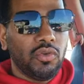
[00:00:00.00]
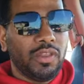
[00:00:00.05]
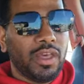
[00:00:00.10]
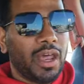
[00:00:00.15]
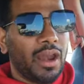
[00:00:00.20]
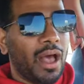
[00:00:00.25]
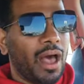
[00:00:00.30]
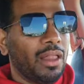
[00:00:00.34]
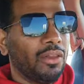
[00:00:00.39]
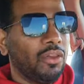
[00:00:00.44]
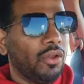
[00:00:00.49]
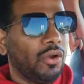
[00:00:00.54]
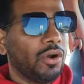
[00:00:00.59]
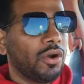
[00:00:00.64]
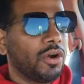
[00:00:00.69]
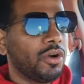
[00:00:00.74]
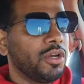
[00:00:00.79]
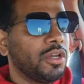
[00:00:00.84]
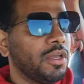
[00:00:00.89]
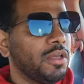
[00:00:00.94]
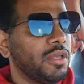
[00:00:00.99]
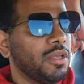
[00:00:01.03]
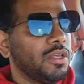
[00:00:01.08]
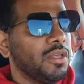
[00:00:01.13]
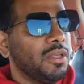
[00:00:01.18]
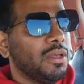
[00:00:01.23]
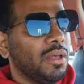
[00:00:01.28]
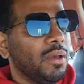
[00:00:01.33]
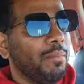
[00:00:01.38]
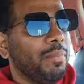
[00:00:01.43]
that I learned.
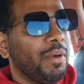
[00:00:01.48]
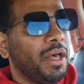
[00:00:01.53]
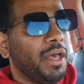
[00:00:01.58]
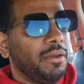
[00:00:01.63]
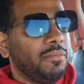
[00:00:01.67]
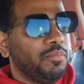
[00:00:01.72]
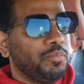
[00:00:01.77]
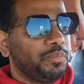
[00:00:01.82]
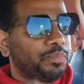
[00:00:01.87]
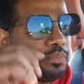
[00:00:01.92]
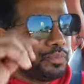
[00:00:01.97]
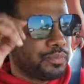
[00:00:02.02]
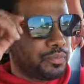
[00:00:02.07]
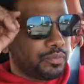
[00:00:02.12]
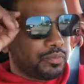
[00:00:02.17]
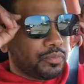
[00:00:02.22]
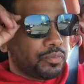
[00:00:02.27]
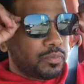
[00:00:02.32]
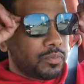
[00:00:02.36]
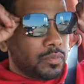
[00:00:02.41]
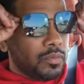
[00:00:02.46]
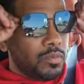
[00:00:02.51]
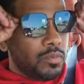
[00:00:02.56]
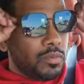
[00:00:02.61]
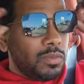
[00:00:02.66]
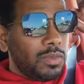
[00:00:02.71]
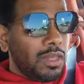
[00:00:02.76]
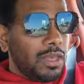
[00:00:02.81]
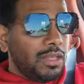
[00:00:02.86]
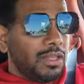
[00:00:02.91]
But
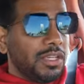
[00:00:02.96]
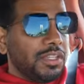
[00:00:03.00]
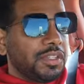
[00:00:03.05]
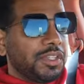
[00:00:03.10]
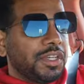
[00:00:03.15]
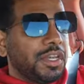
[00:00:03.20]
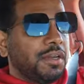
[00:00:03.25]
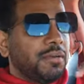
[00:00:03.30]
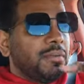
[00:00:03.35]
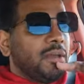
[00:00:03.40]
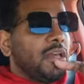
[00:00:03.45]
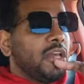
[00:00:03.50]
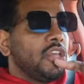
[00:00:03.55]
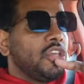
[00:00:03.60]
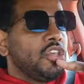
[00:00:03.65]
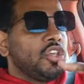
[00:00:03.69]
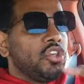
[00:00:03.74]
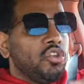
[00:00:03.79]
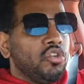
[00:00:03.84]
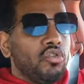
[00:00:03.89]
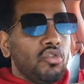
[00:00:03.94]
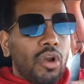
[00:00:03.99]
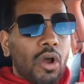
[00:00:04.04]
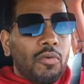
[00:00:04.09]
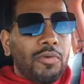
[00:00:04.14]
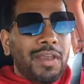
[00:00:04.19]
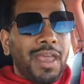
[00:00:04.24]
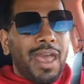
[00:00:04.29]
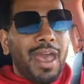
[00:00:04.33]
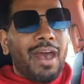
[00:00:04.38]
listen, you
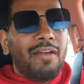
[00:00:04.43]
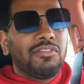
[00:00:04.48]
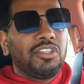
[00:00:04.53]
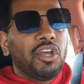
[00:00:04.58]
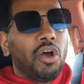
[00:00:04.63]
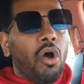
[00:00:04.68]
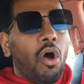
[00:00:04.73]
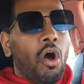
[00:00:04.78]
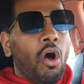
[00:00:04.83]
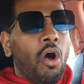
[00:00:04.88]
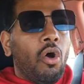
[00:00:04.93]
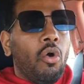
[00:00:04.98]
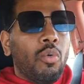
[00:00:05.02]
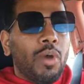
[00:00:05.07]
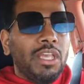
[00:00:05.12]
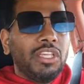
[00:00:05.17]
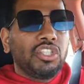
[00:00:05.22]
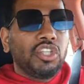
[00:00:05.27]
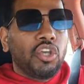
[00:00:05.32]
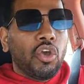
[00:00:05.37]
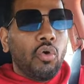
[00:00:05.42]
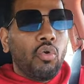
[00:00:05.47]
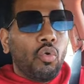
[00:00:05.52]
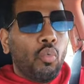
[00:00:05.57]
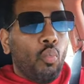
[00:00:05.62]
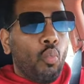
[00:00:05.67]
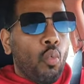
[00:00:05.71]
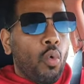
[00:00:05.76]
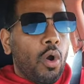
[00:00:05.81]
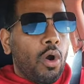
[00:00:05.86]
don't have to always go to
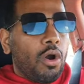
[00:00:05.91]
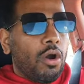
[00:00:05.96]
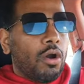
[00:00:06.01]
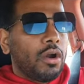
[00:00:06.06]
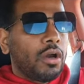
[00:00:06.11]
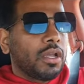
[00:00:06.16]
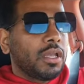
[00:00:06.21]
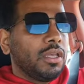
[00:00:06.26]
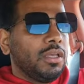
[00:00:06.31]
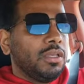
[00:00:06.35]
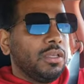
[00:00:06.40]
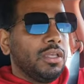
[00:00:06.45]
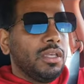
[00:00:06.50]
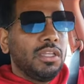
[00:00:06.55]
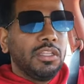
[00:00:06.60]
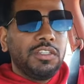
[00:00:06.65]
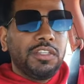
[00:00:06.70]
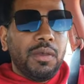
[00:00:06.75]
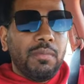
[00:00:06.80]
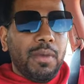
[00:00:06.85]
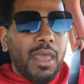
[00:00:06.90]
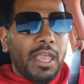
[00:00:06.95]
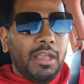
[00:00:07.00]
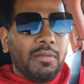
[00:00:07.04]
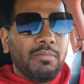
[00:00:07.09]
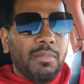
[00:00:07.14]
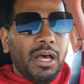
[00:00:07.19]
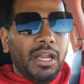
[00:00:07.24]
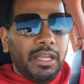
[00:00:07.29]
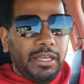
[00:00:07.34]
work to make
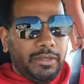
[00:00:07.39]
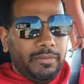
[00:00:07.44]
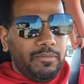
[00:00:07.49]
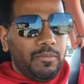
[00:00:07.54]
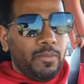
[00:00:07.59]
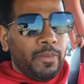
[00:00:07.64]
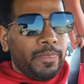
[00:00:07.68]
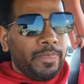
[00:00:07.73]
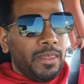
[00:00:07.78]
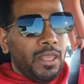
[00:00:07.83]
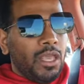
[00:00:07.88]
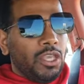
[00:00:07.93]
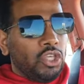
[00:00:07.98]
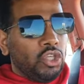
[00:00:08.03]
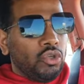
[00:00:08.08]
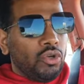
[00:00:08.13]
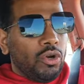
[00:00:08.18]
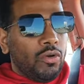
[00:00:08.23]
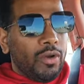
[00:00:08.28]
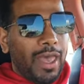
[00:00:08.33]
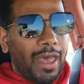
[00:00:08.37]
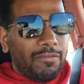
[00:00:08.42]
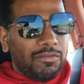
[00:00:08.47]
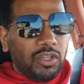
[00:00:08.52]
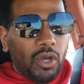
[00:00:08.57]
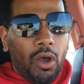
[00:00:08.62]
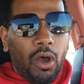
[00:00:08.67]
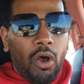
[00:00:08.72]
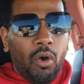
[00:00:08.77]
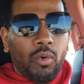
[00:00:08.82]
money. You don't have to
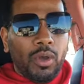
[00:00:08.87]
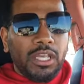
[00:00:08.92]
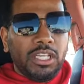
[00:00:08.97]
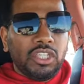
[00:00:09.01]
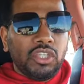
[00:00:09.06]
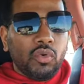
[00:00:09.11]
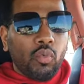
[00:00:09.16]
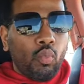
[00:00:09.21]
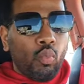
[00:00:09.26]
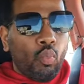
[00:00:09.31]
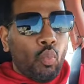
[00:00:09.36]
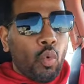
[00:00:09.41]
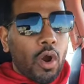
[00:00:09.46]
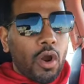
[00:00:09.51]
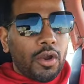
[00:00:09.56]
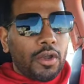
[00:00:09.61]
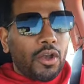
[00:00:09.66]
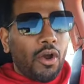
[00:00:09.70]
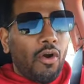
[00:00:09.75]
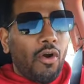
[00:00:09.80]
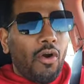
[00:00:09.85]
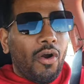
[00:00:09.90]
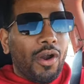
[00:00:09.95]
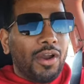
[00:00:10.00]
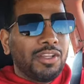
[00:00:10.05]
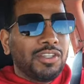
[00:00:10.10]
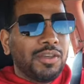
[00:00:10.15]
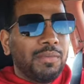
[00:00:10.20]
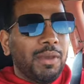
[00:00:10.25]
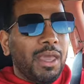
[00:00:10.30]
always work hard
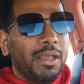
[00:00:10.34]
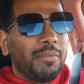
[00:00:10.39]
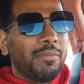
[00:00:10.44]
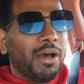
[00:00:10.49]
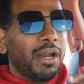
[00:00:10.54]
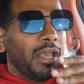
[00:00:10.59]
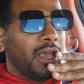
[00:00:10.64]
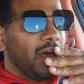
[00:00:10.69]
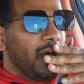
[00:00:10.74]
to make money.